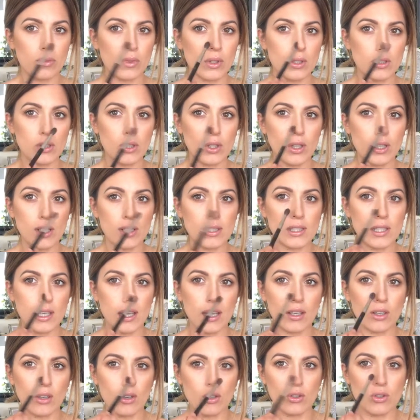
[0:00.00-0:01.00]
So it's
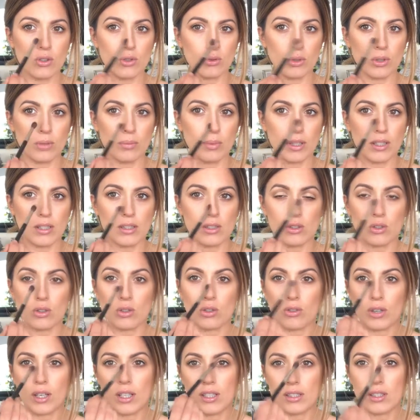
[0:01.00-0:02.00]
like contoured, but it's not
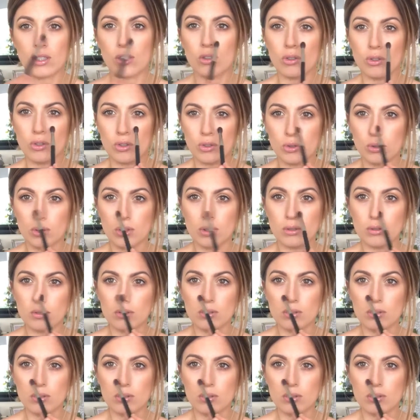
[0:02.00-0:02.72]
crazy contoured.